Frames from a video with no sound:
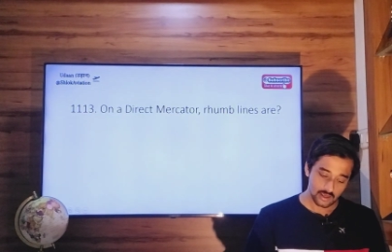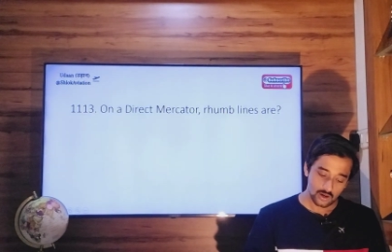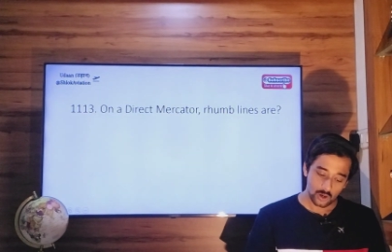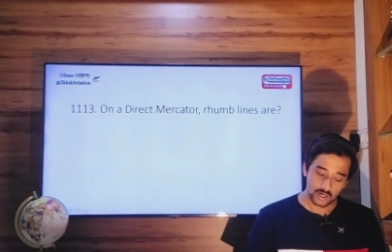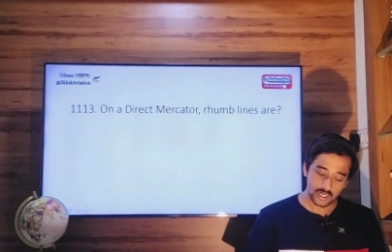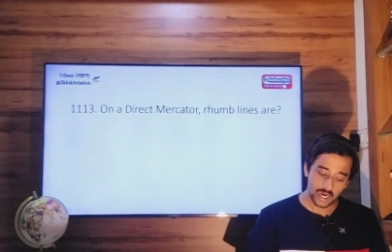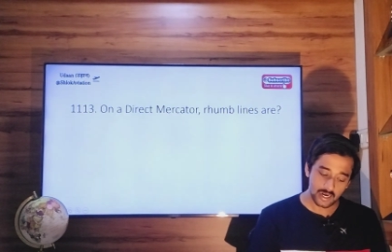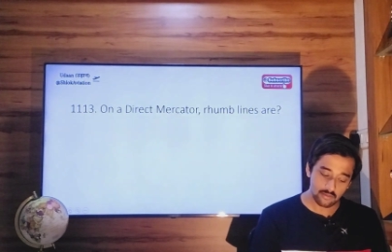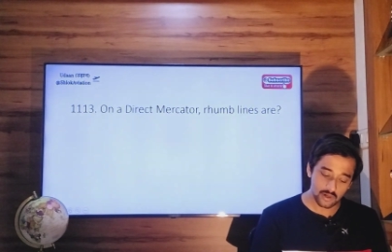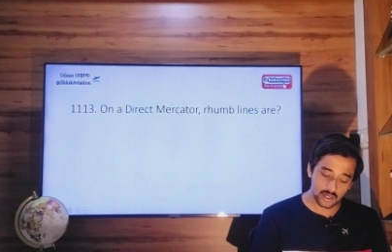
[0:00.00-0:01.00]
On a
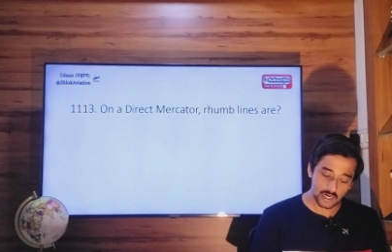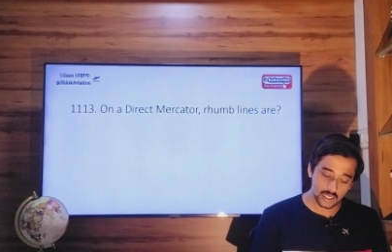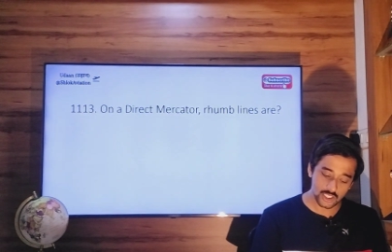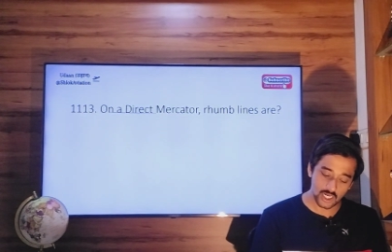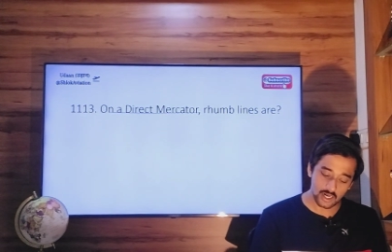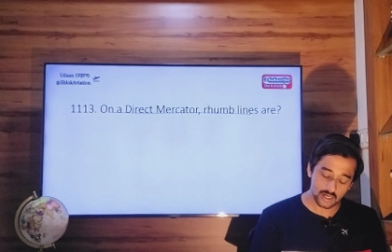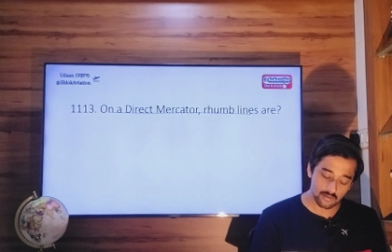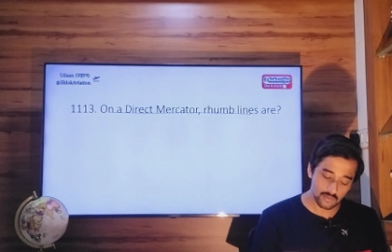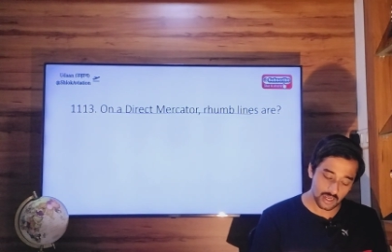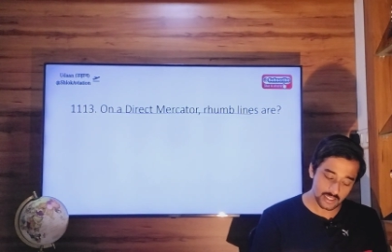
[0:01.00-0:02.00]
direct Mercator chart,
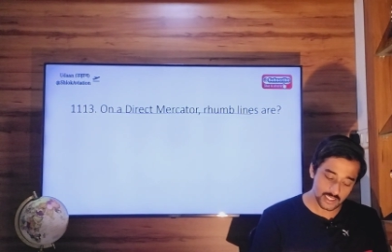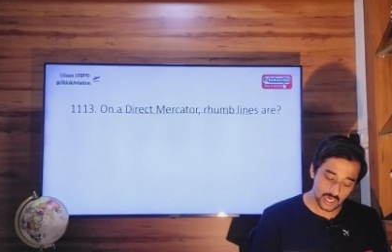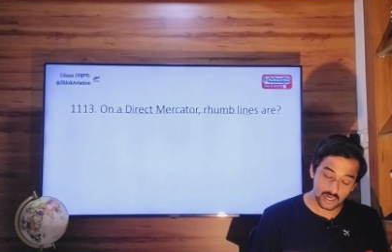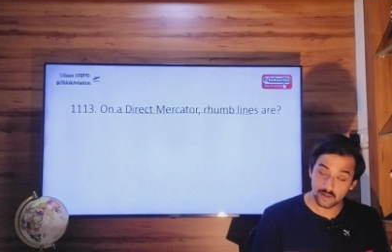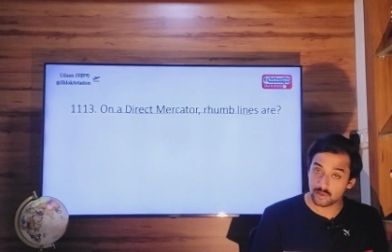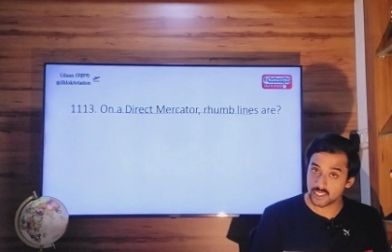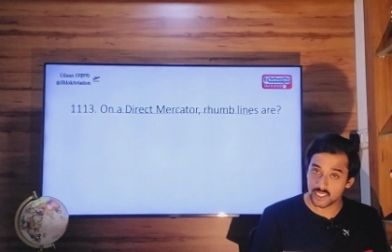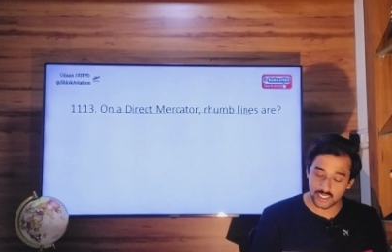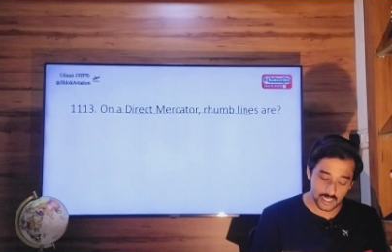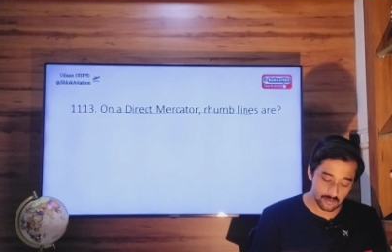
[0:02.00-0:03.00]
rhumb lines are
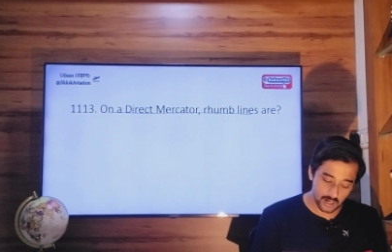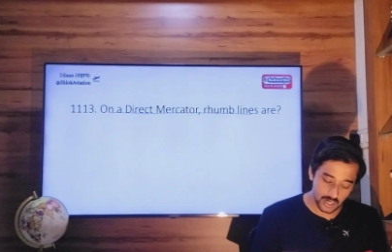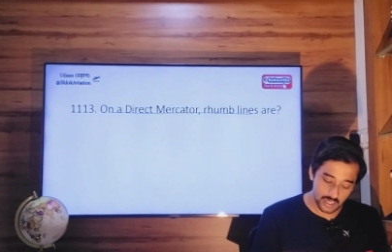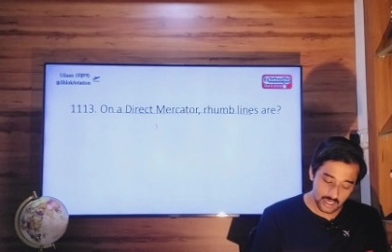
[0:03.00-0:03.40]
represented by